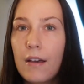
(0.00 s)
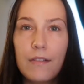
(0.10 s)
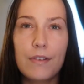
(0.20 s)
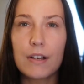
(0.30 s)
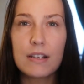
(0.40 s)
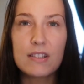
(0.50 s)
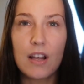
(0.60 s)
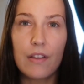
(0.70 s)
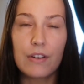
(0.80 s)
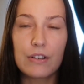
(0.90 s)
various
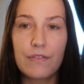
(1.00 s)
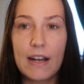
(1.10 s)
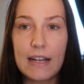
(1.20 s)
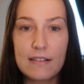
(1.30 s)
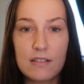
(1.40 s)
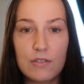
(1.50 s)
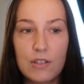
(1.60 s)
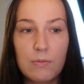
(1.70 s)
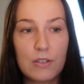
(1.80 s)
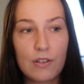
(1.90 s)
other finance
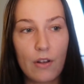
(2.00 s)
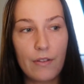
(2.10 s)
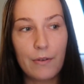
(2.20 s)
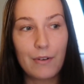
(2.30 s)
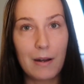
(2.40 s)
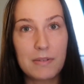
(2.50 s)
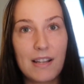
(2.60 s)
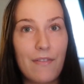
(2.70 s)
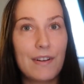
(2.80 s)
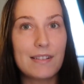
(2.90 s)
YouTubers, although Graham
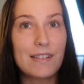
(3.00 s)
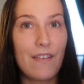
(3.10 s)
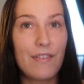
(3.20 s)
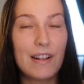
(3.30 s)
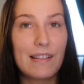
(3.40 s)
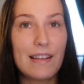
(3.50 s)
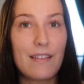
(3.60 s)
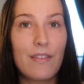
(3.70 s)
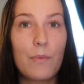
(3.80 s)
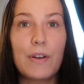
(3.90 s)
Stephan is
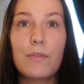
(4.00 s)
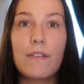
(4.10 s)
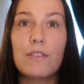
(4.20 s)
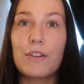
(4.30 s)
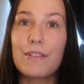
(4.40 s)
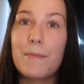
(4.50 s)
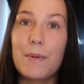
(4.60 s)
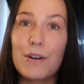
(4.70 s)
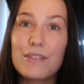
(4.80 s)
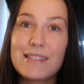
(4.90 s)
definitely the one who I've learned the
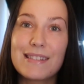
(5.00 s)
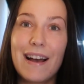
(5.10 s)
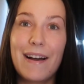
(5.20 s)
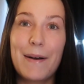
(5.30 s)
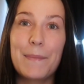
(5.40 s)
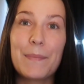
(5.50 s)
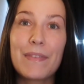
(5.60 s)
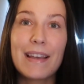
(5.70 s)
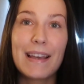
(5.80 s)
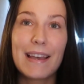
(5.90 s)
most. And
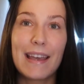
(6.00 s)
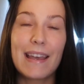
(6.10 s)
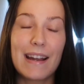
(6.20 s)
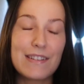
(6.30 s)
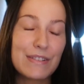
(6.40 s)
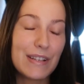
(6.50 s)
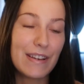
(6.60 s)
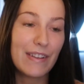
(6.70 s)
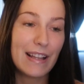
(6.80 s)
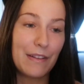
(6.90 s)
I just want to
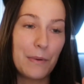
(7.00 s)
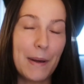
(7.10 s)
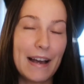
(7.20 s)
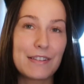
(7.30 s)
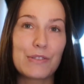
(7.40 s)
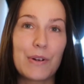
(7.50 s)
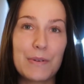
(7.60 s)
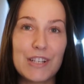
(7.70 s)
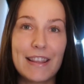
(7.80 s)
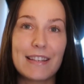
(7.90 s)
give like a little backstory,
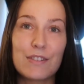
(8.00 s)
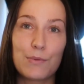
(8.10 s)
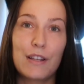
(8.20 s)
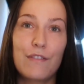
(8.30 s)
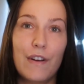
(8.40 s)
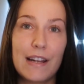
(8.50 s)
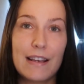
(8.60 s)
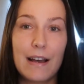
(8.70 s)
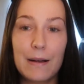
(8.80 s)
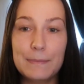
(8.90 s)
which I think is really funny,